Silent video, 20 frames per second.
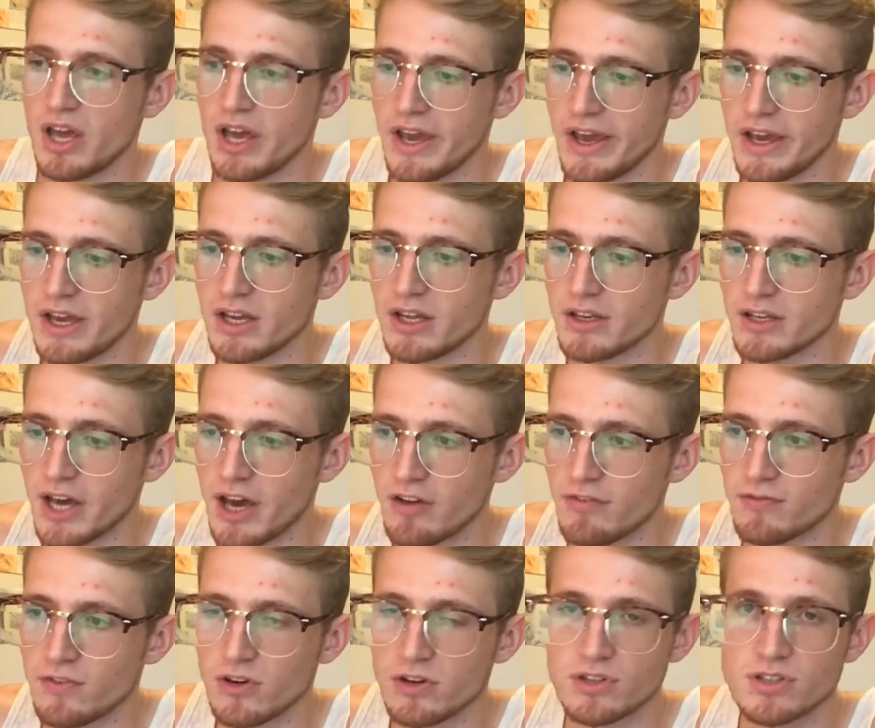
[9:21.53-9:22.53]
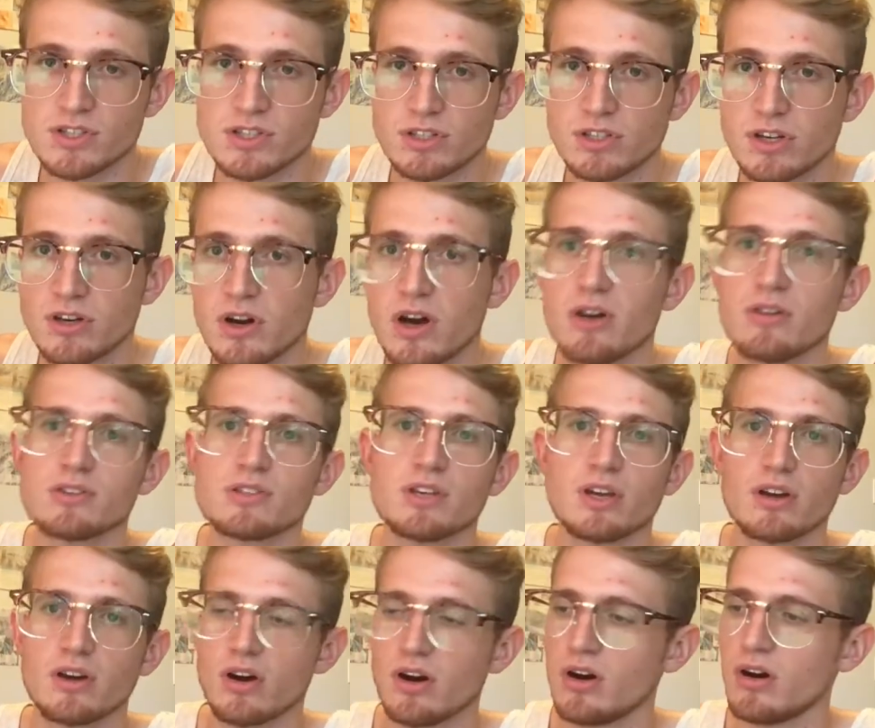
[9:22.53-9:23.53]
And at first, you know, I was
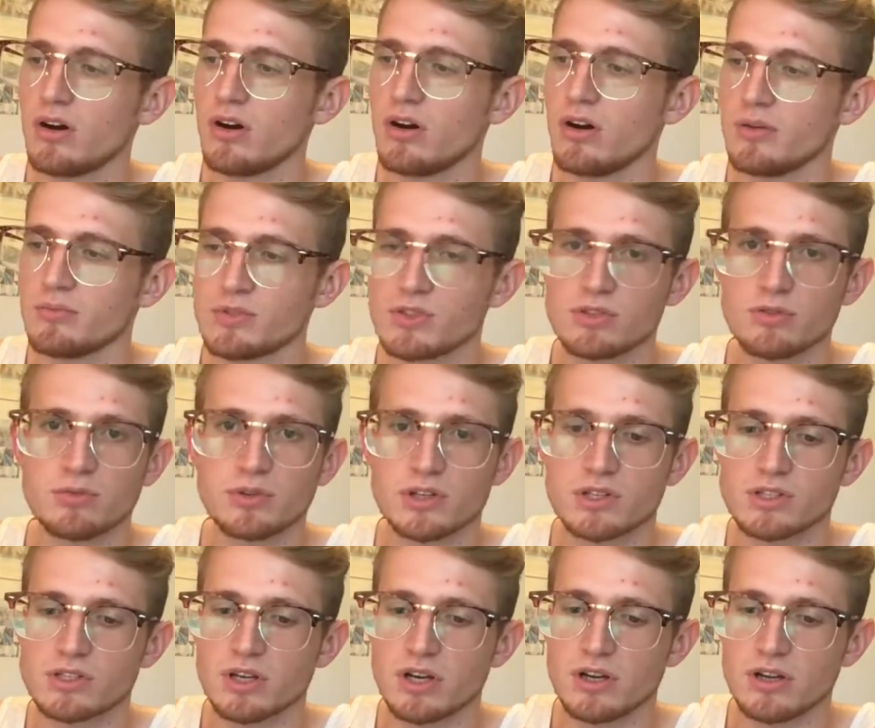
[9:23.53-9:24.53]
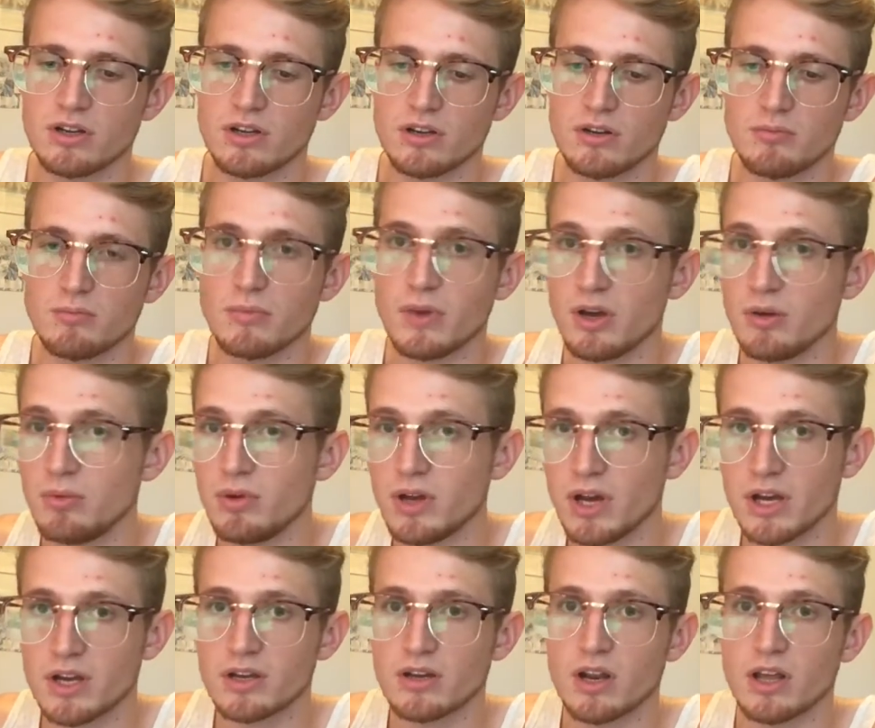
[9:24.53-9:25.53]
like, oh, I'm super excited. Maybe
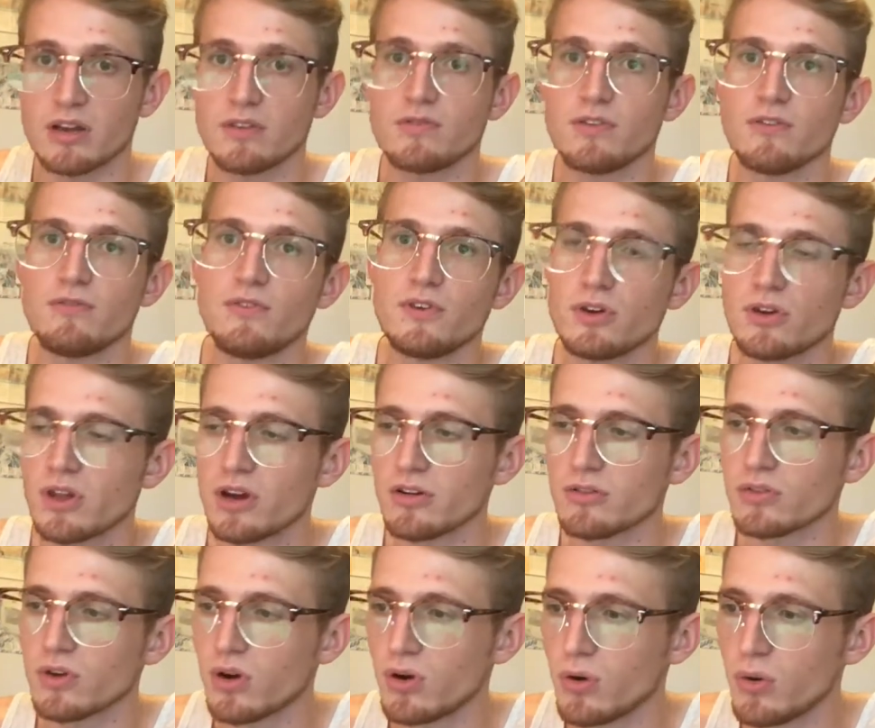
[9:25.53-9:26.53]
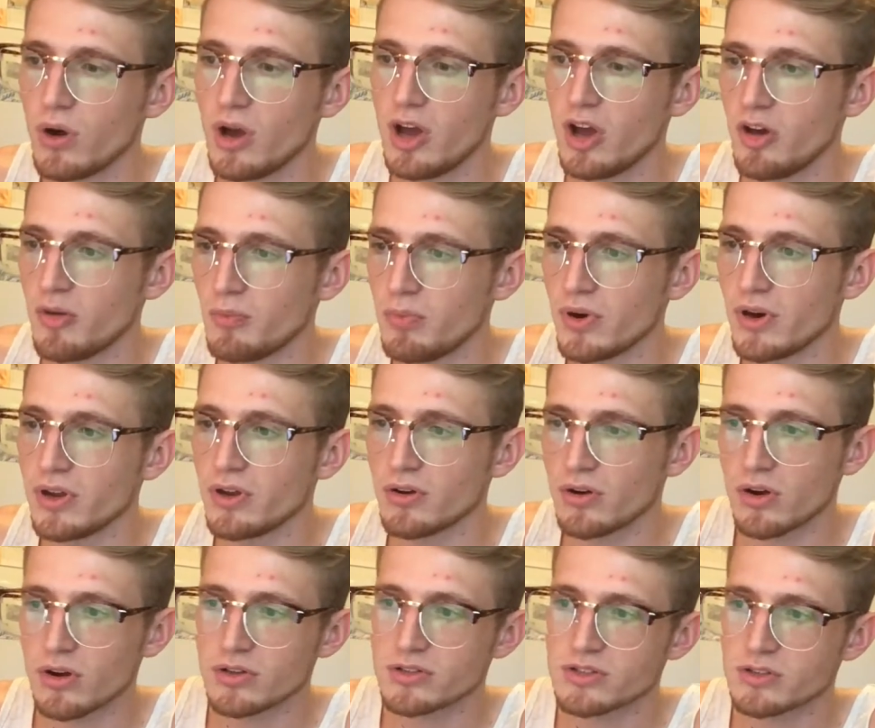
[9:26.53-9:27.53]
I could like fulfill that role, but it
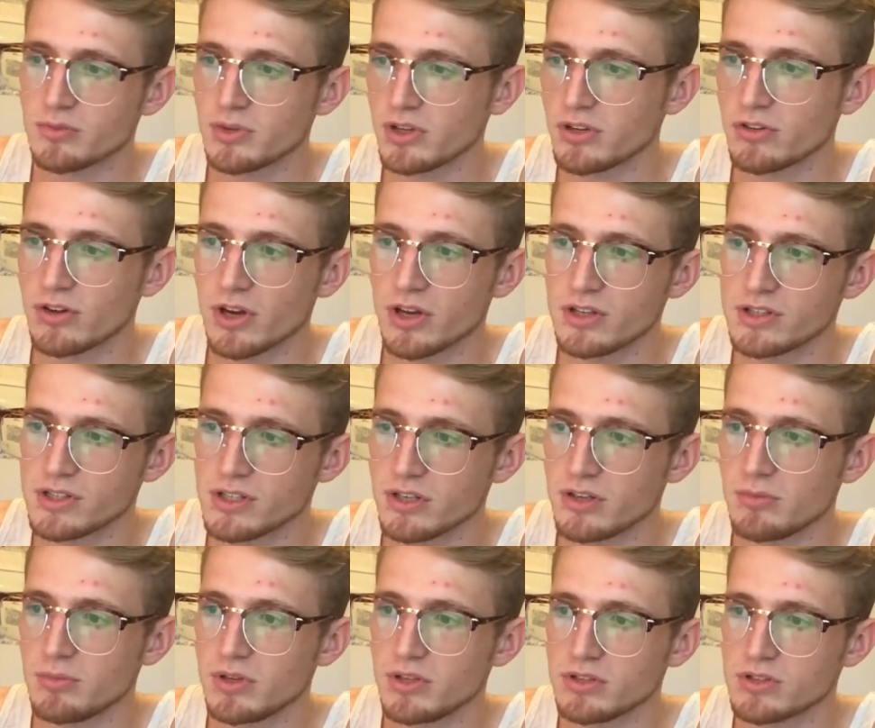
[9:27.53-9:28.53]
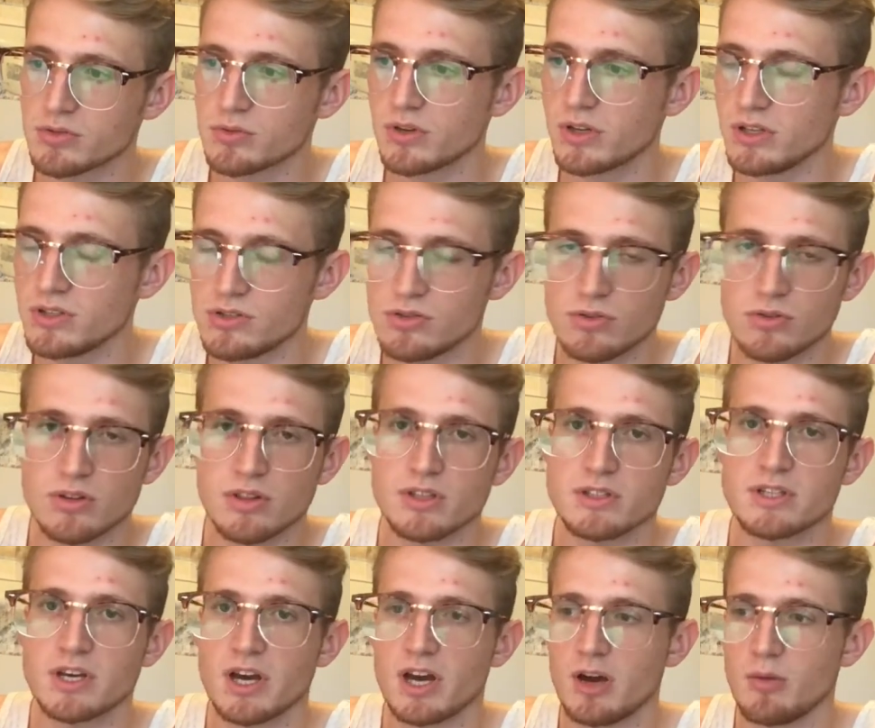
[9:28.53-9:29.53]
would also be crazy to be 22 at the
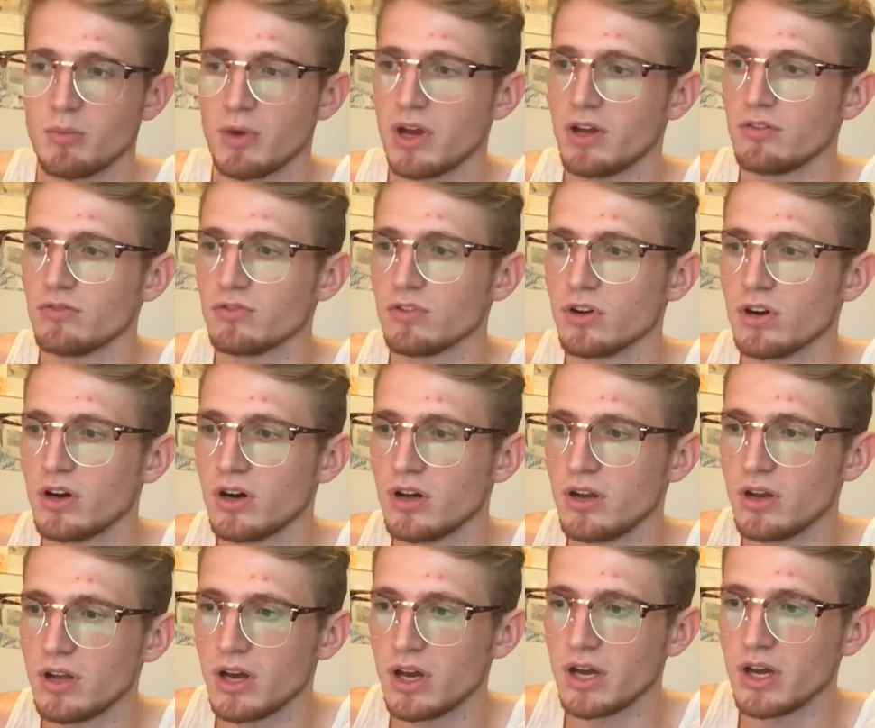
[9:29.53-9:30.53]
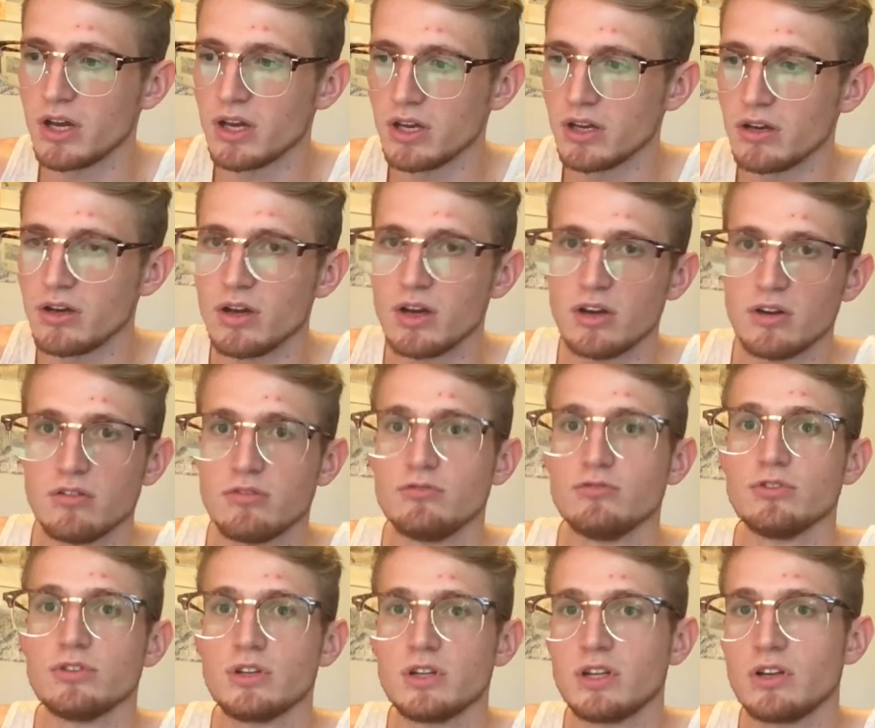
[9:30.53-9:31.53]
time and run a
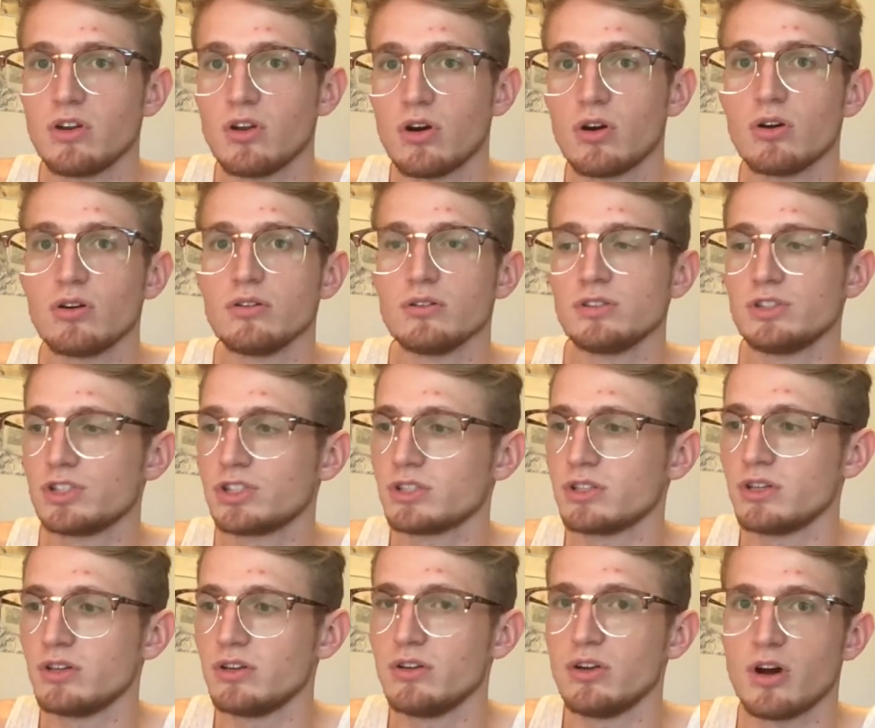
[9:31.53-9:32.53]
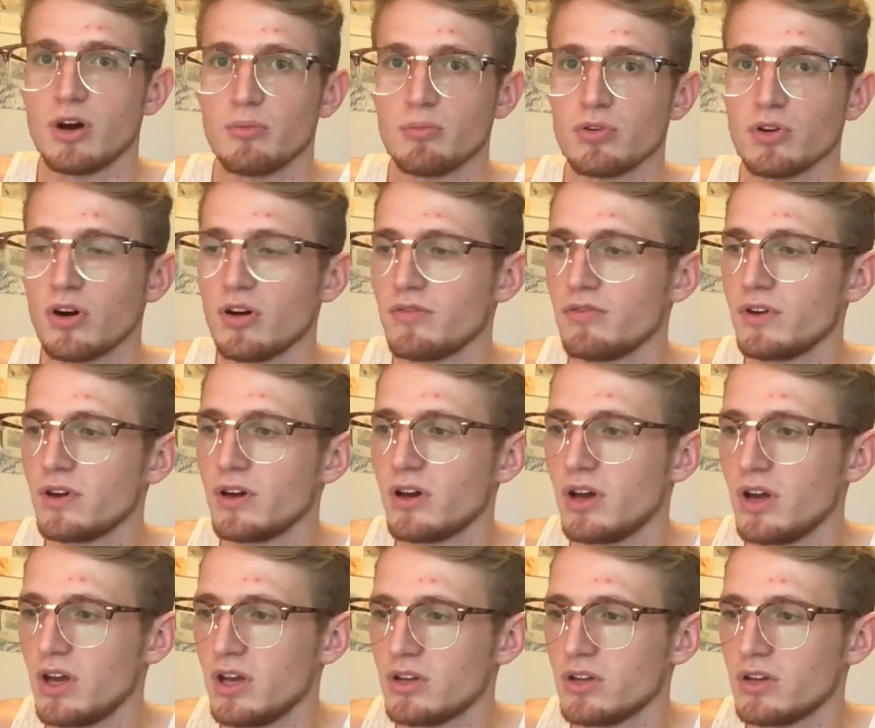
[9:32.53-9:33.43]
really large nonprofit.